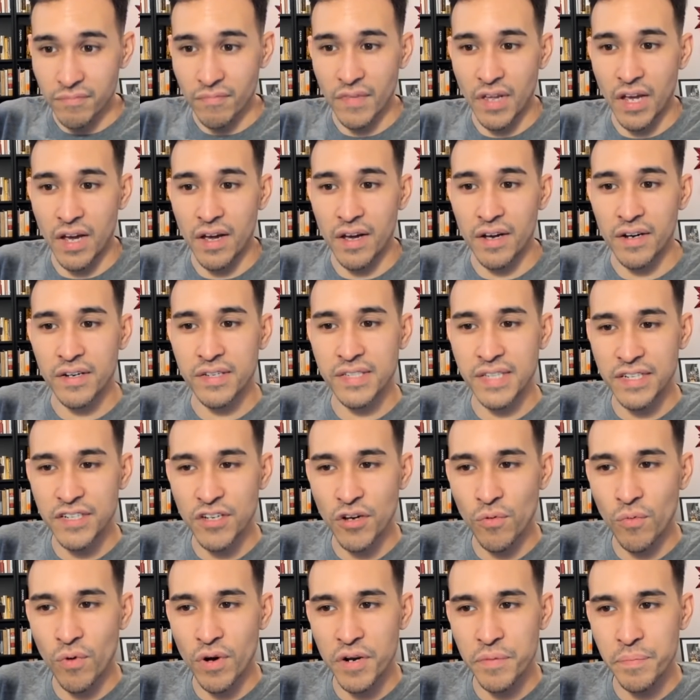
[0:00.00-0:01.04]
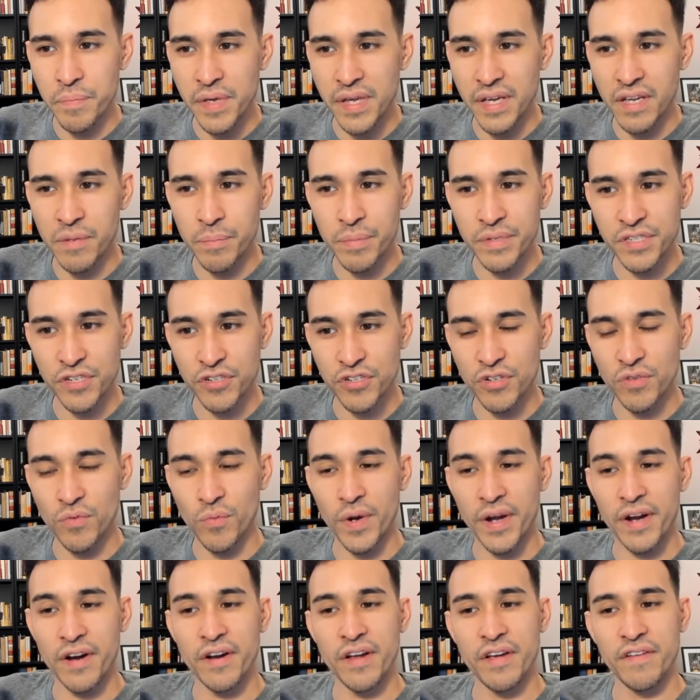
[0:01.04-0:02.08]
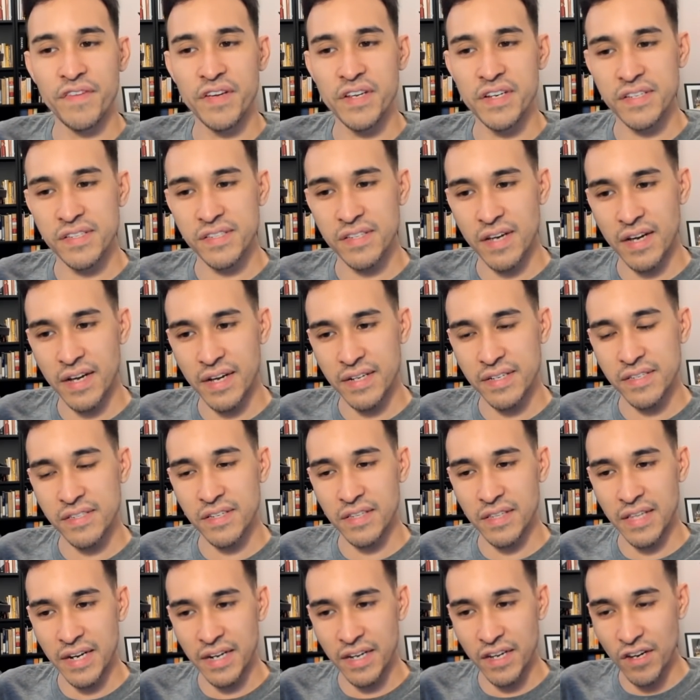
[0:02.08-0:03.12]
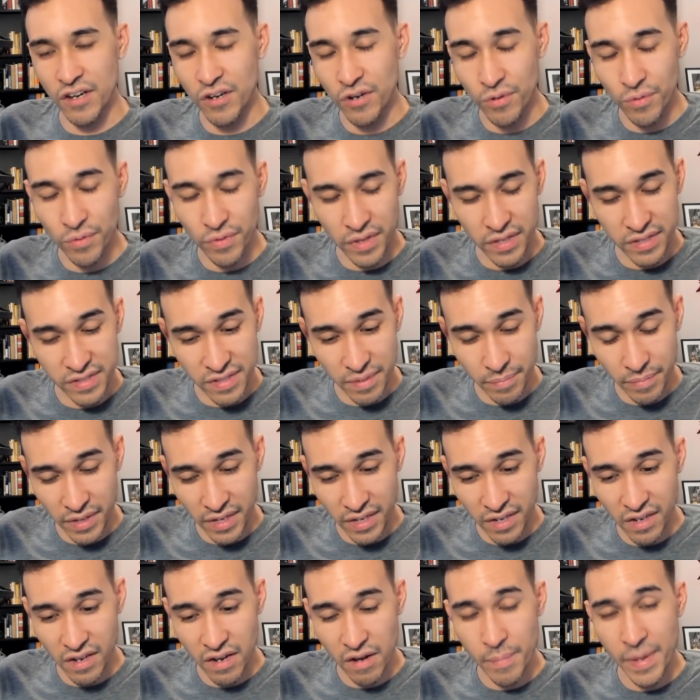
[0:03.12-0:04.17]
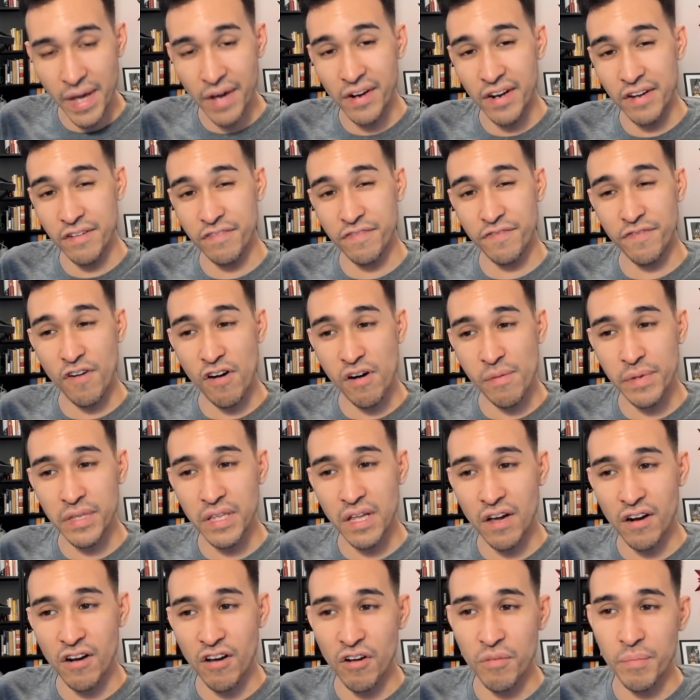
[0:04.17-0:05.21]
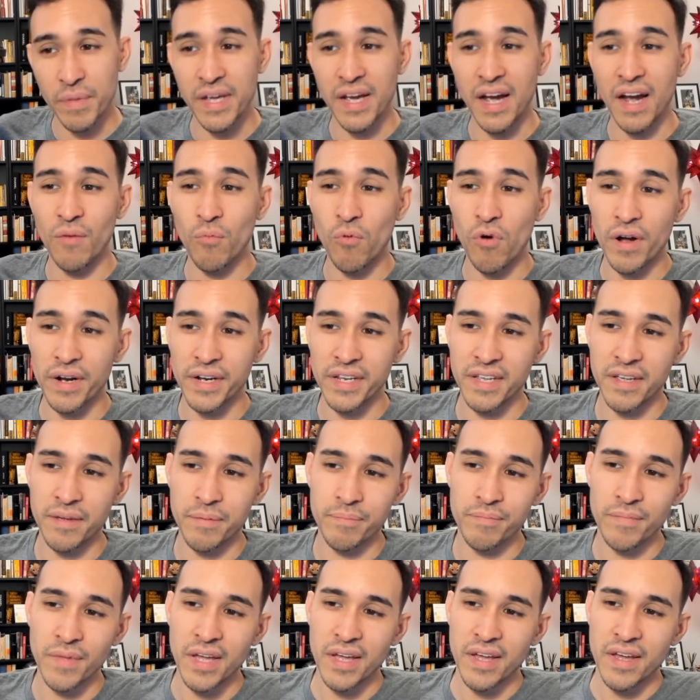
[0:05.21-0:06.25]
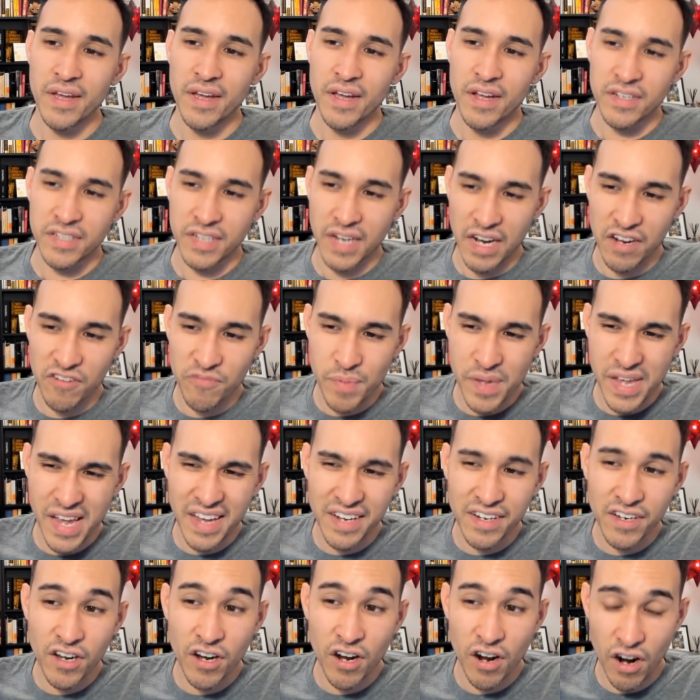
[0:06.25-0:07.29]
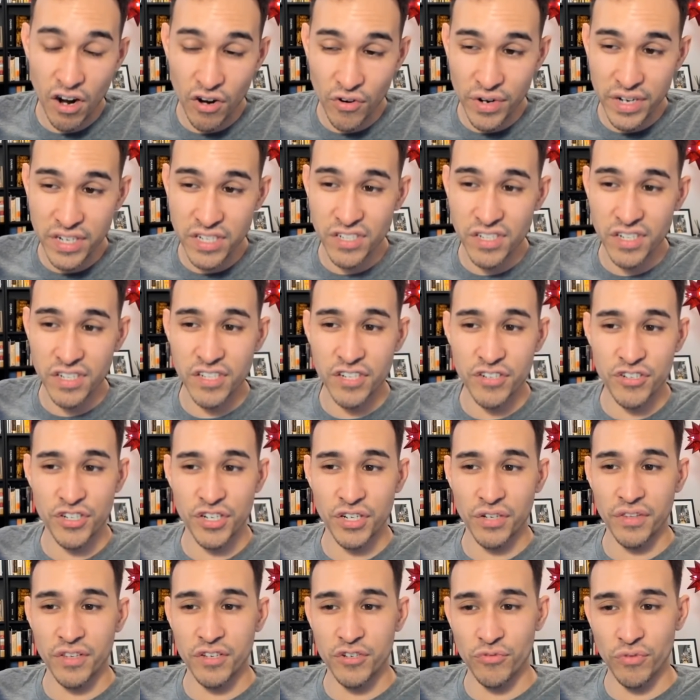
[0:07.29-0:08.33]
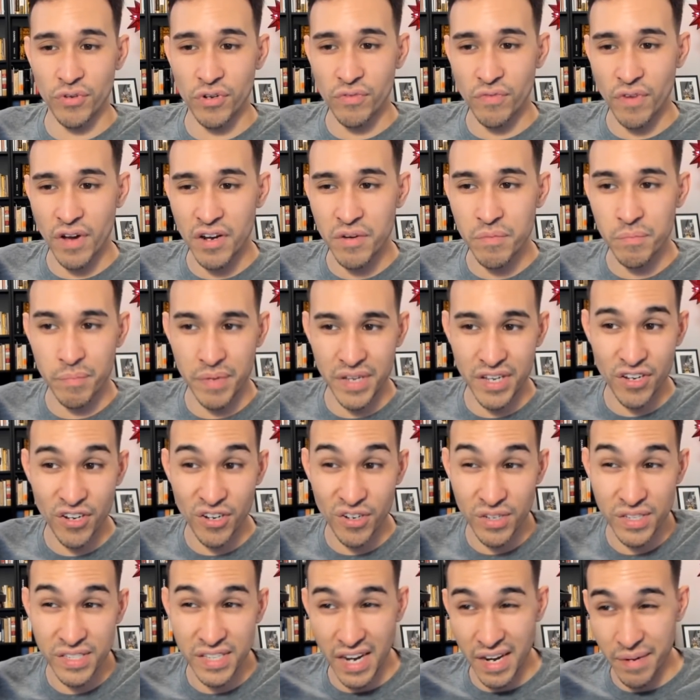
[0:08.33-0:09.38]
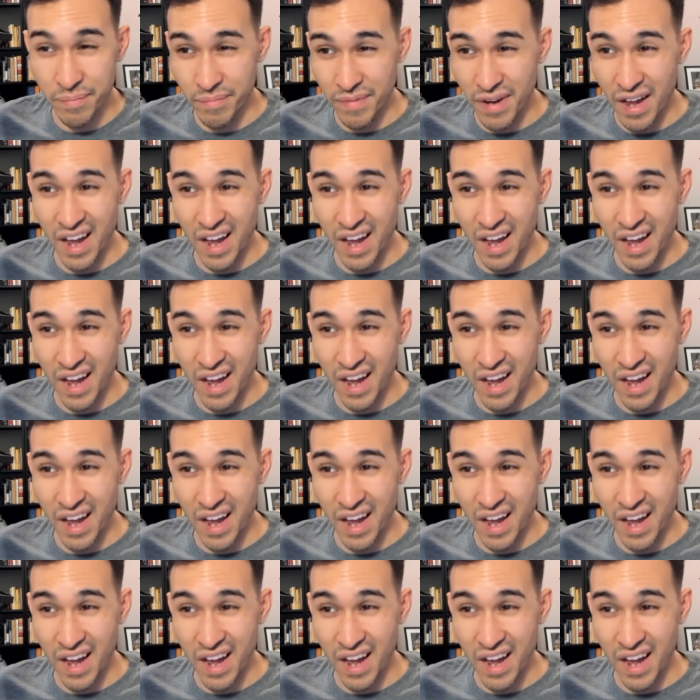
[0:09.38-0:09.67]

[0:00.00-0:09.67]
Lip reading: Because I don't want to be in a position where if he decides to let it go, that something can come out and farm a lot on me. I want him to kind of be encouraged to shield the Drill Run because my